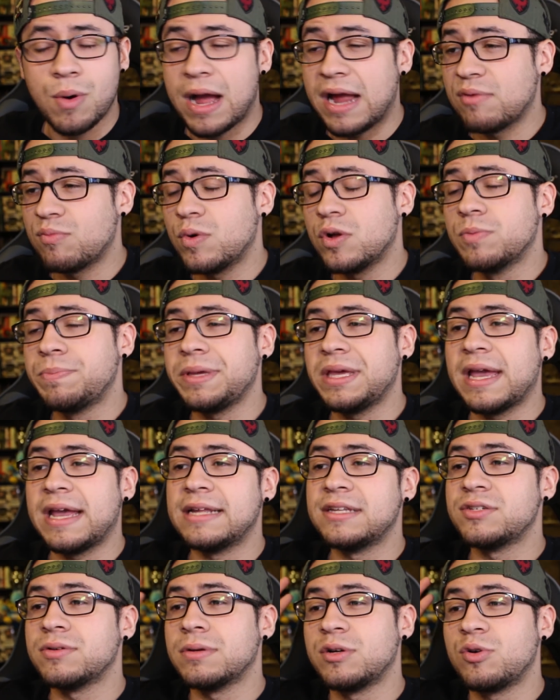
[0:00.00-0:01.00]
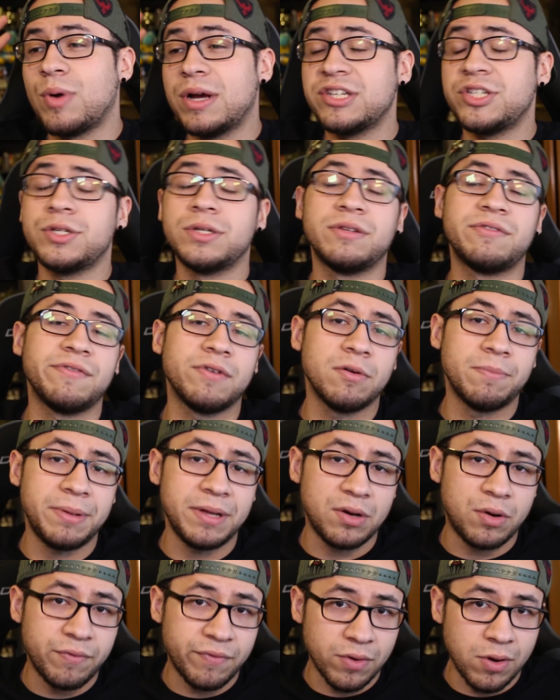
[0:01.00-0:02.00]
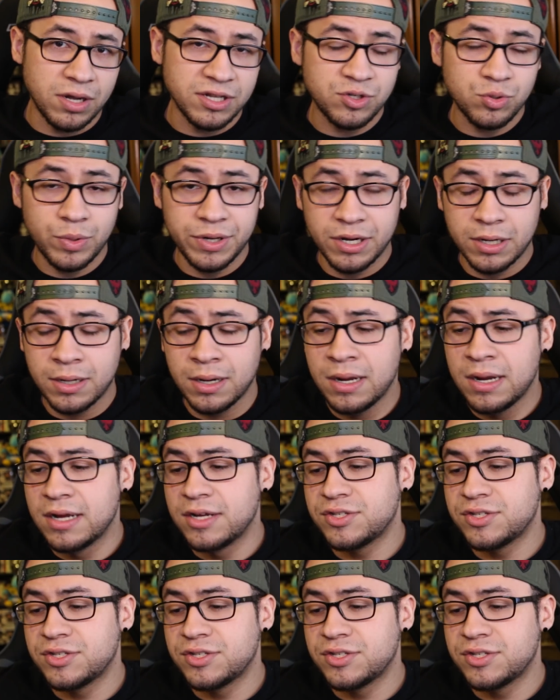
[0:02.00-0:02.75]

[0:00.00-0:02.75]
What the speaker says: I will be answering questions for a bit over on Twitter,